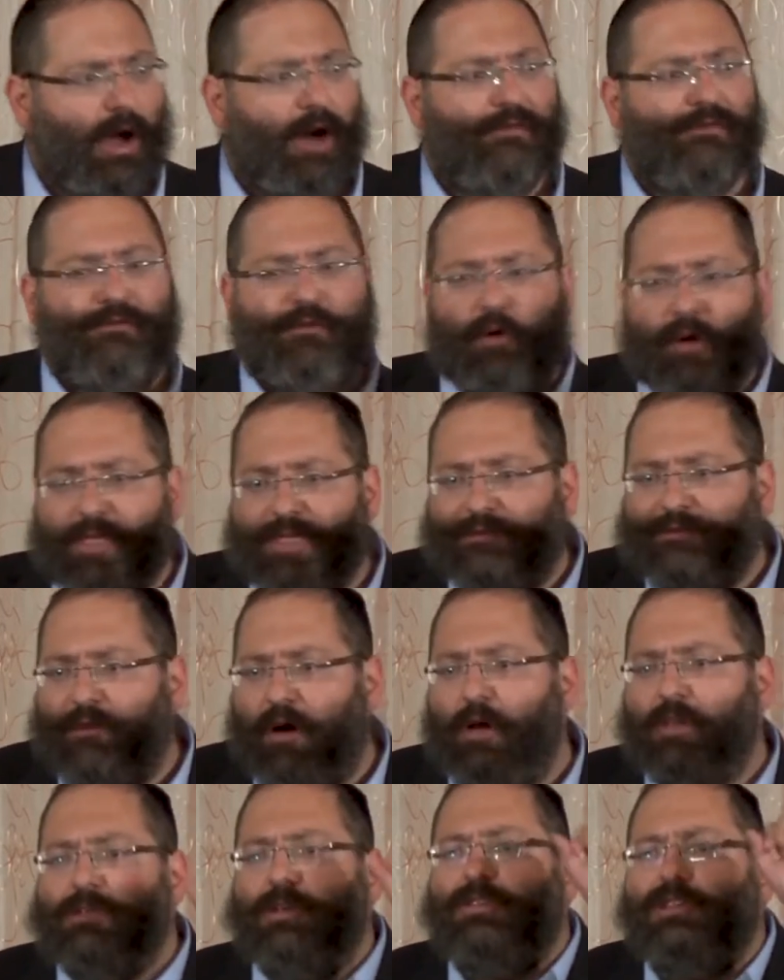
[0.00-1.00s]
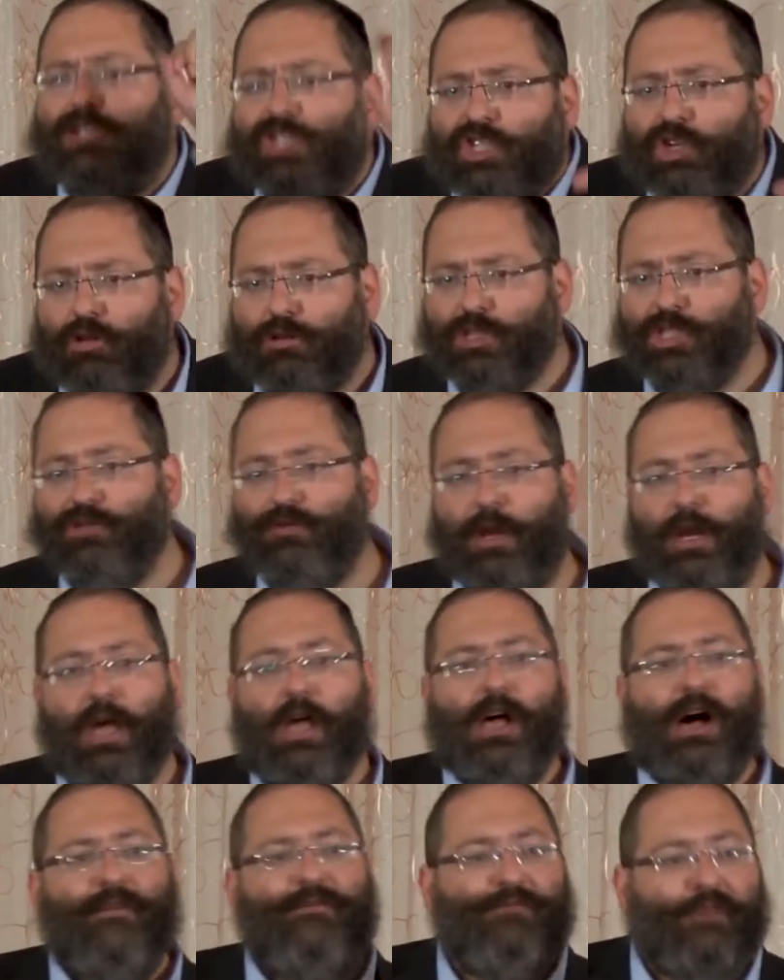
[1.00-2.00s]
a fourth folder the children,
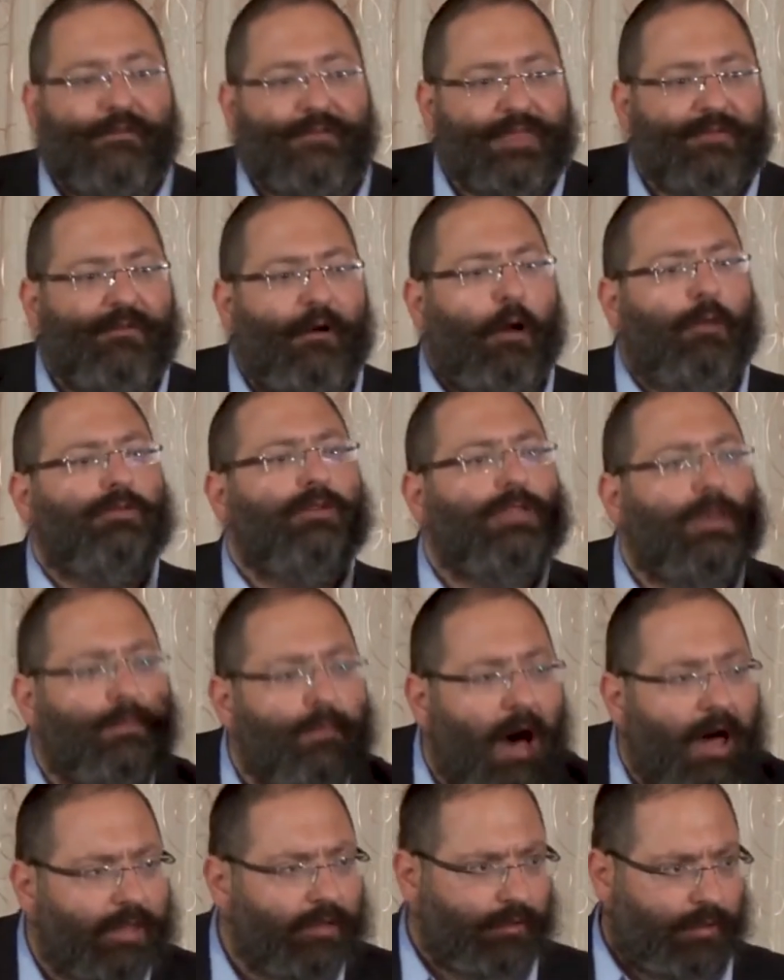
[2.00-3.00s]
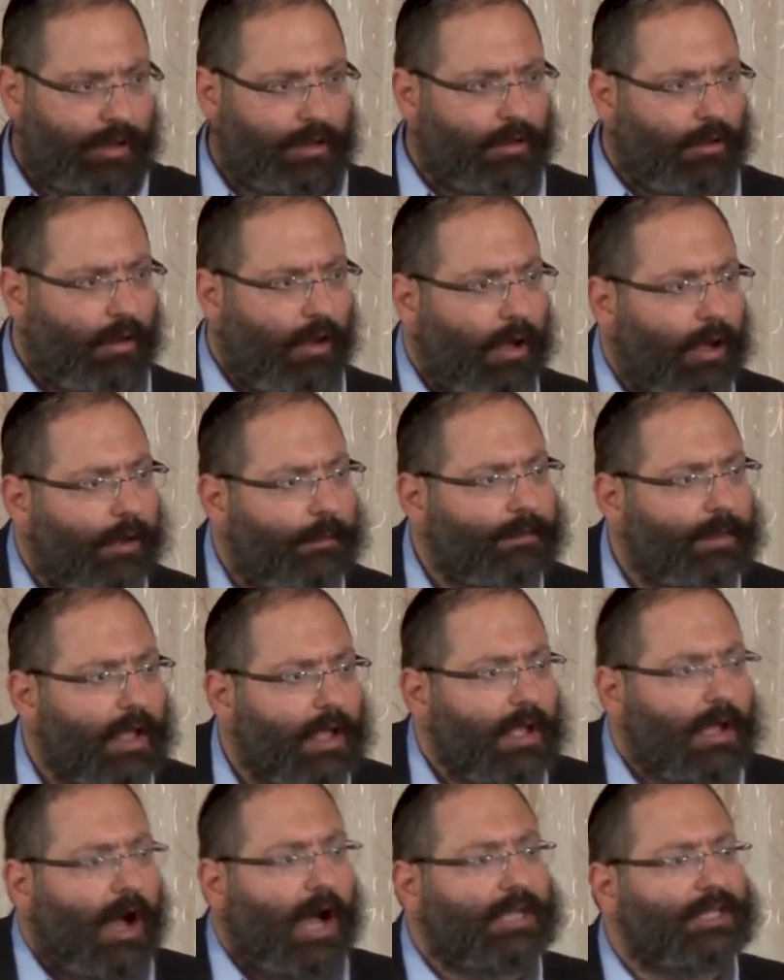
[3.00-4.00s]
a fifth folder the mother-in-law,
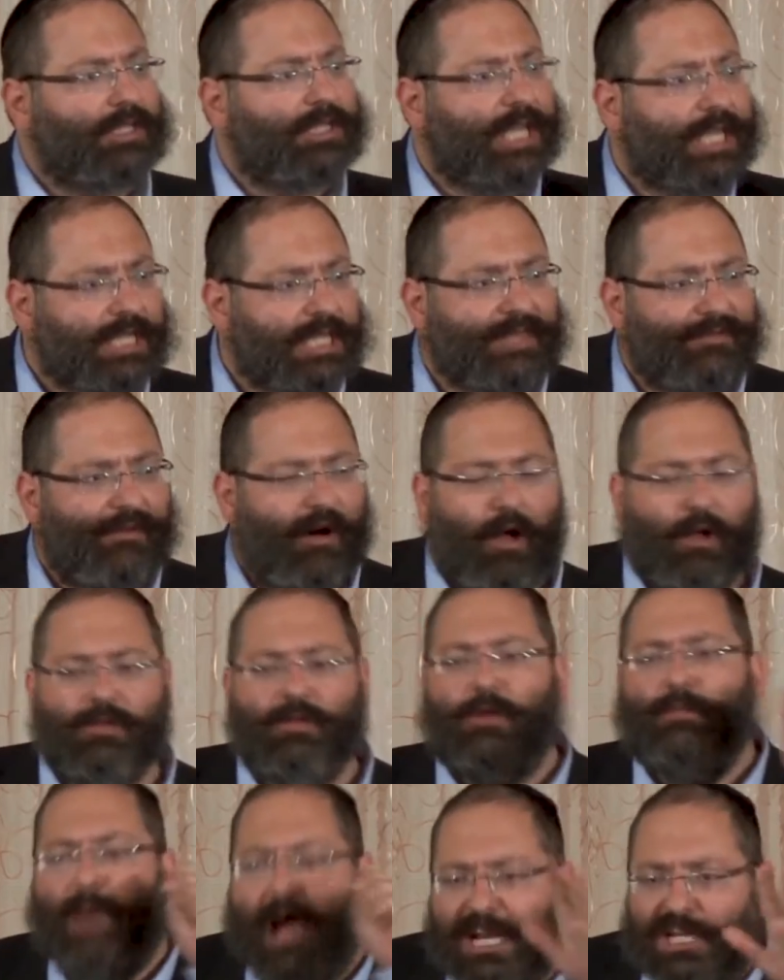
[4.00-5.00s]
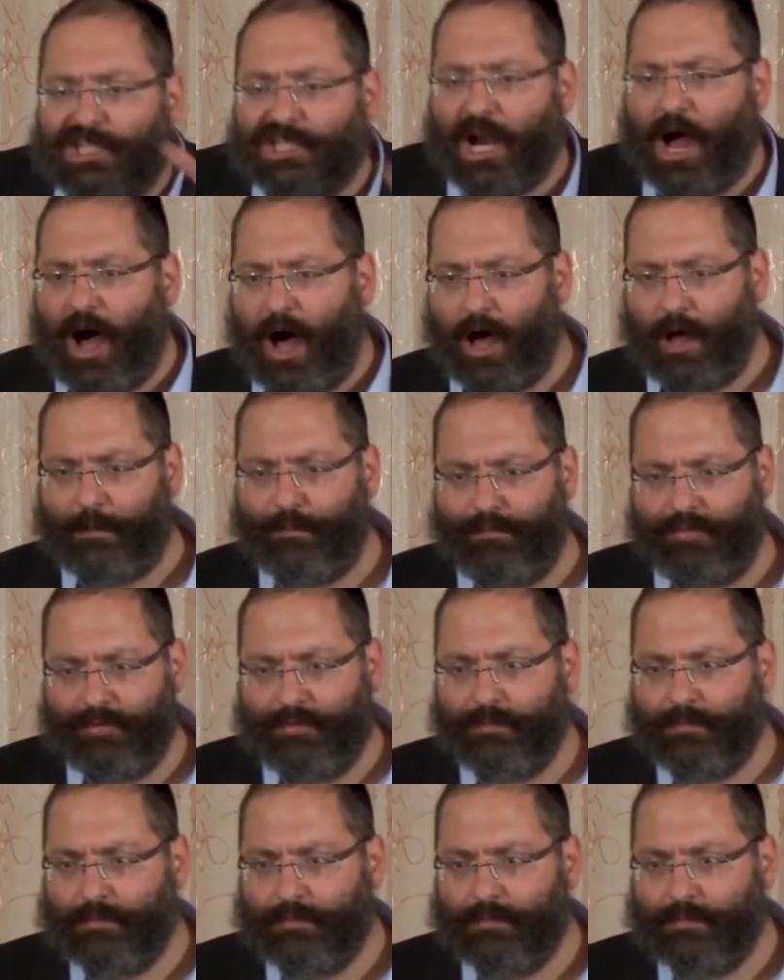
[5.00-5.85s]
a sixth folder my job.